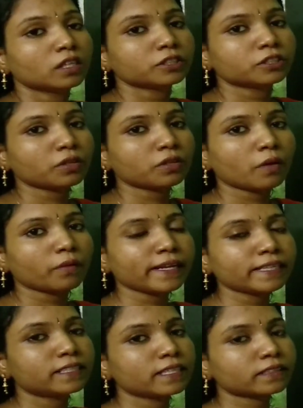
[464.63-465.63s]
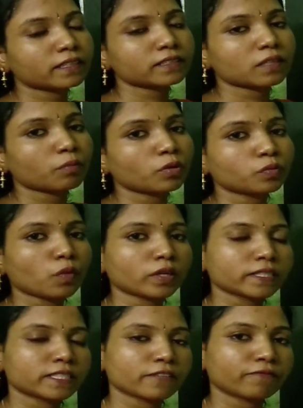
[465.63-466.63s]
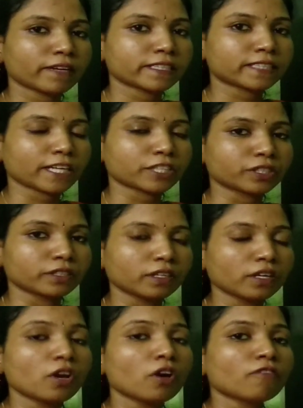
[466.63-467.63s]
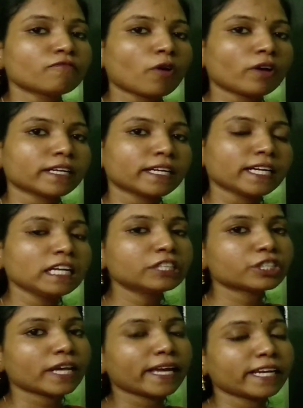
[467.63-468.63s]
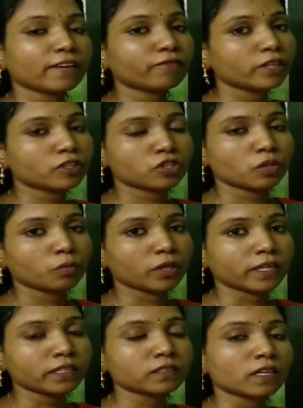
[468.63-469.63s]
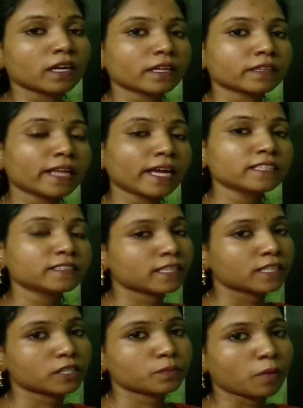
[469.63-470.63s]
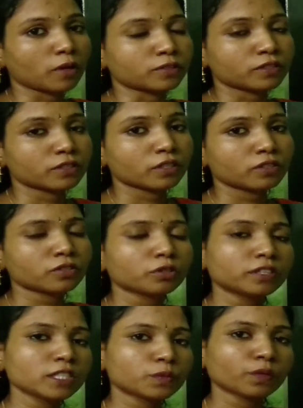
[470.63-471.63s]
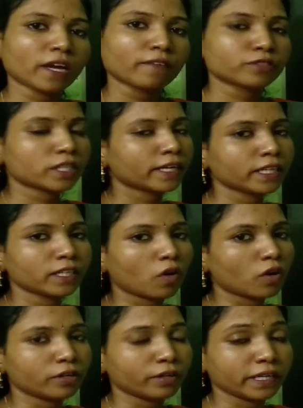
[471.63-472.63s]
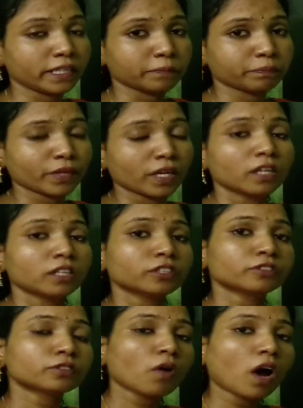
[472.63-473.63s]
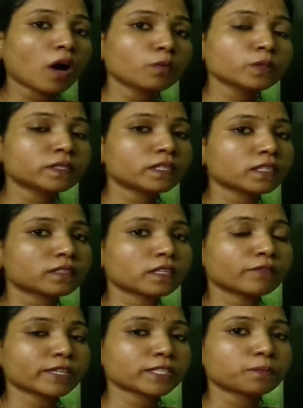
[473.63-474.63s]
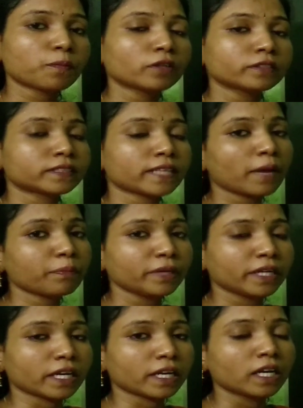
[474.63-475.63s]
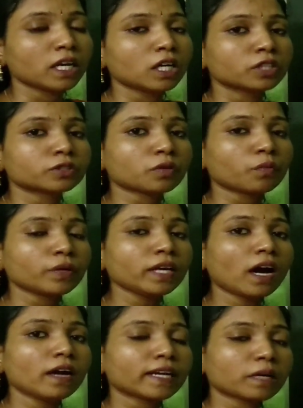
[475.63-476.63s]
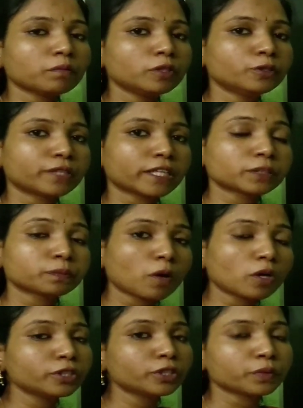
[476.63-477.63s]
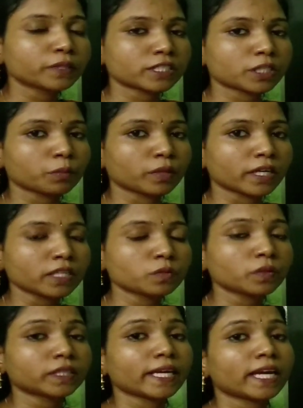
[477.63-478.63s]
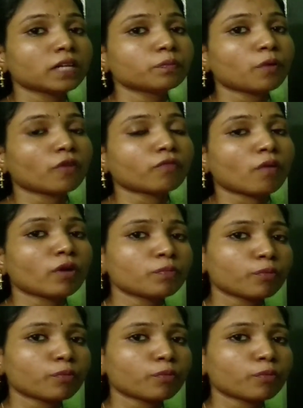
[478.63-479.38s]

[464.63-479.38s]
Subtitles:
So now let's discuss about what is reflex action. For each and every stimulus, there is the response. So this we have studied already. So how is this response happening? So we are able to respond to a stimulus with the help of our